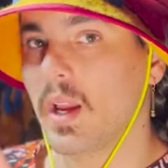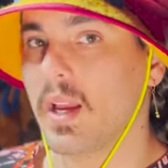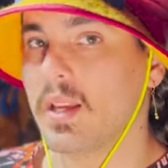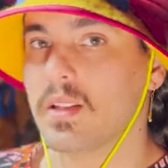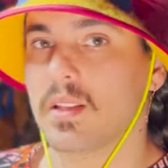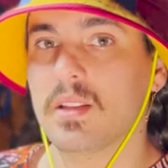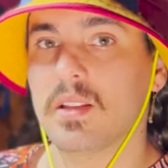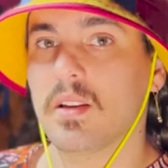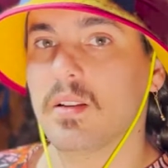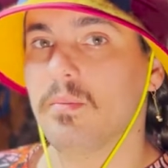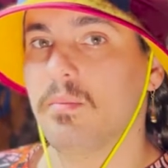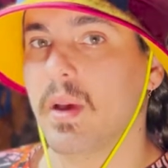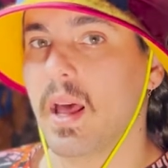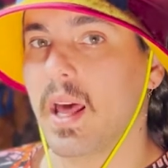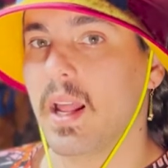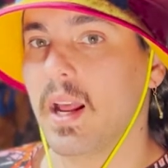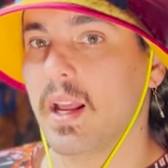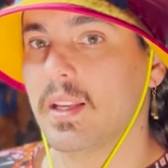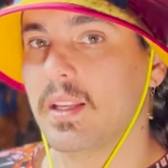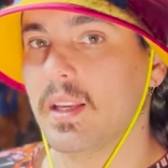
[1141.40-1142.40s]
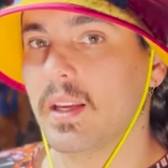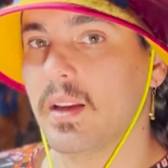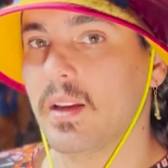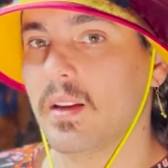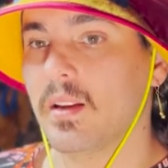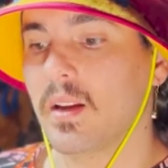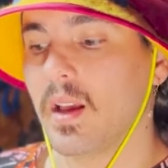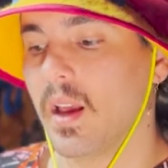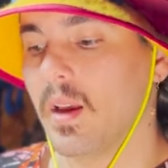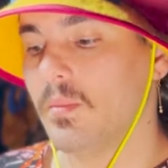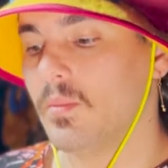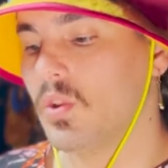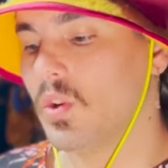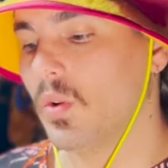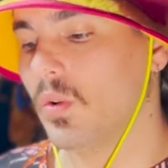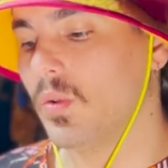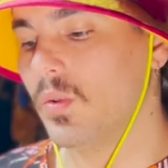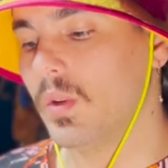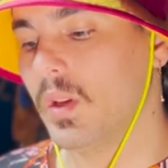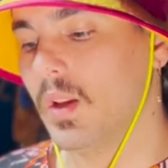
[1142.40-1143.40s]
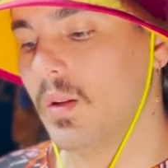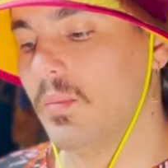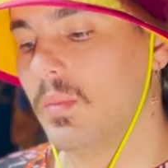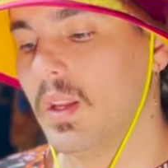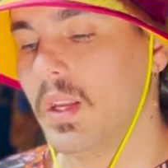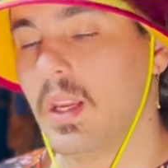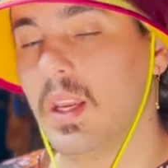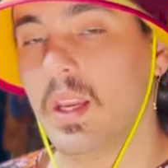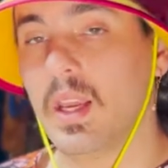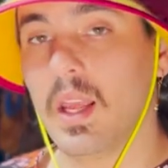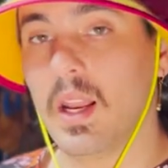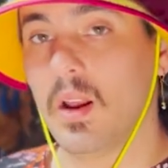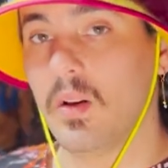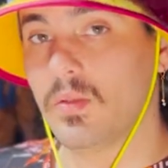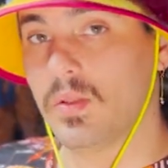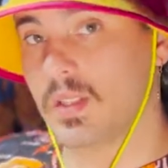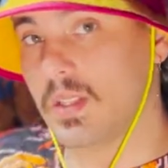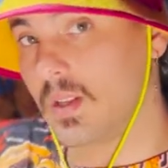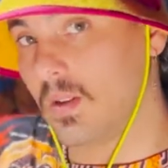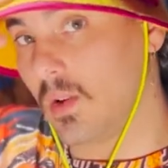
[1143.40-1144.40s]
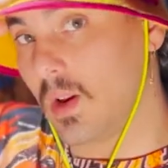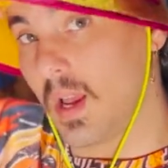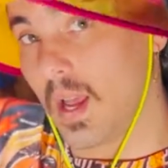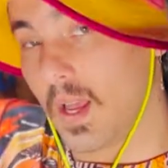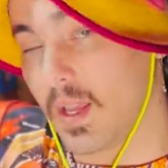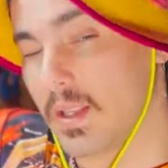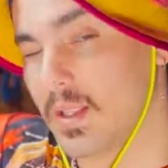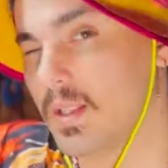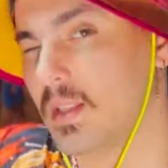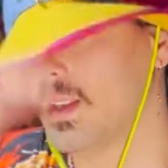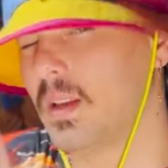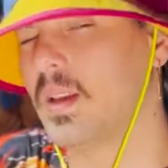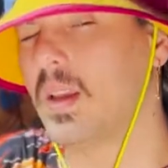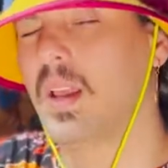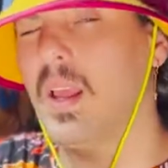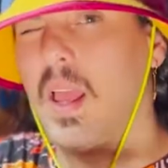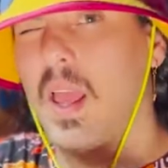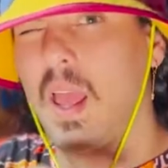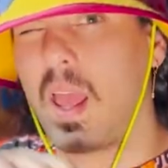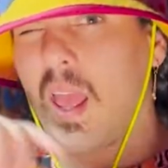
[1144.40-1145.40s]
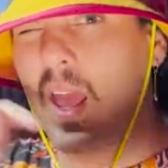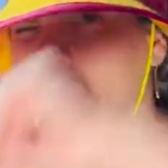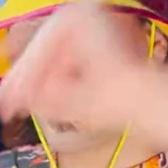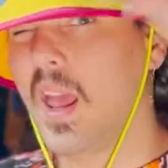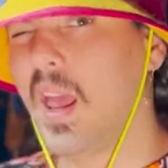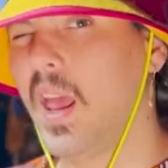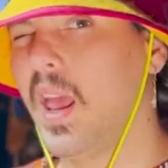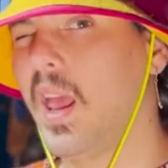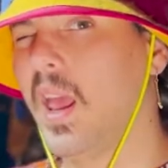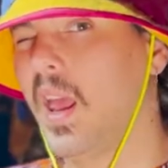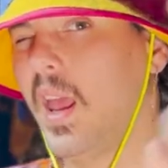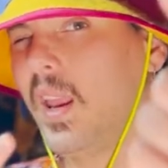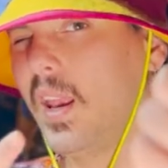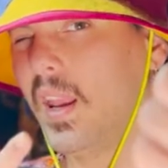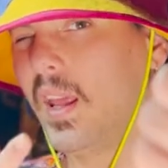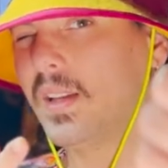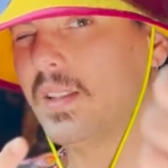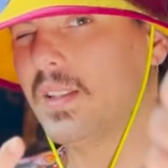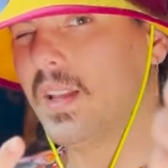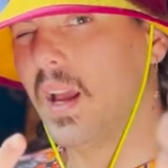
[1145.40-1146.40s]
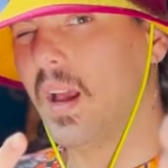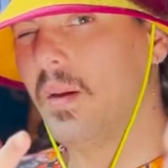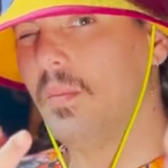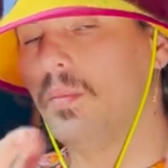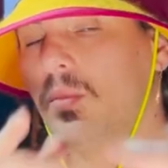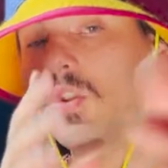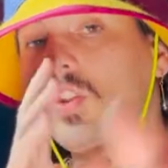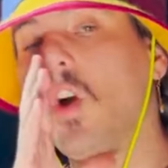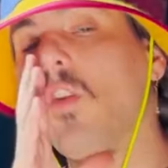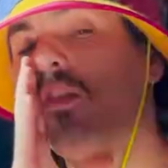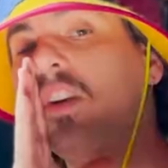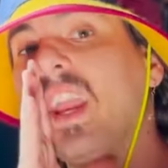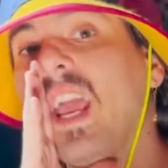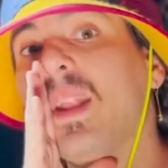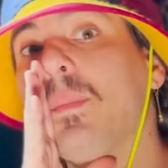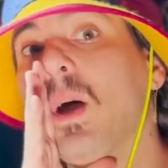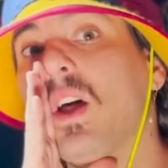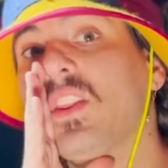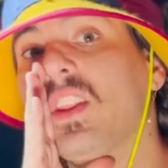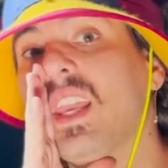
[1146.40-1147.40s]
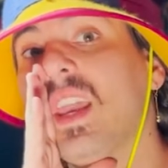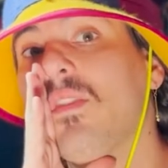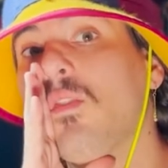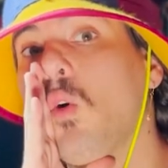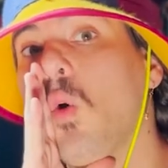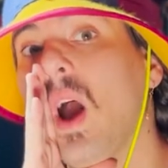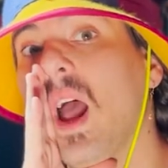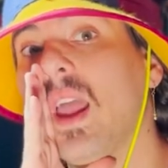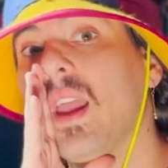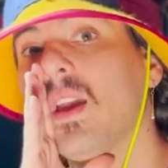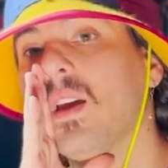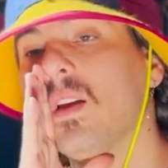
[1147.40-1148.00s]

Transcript: ice is a bad idea. I'm Joku DMD, and I'll see you guys next time. Don't forget about the giveaway.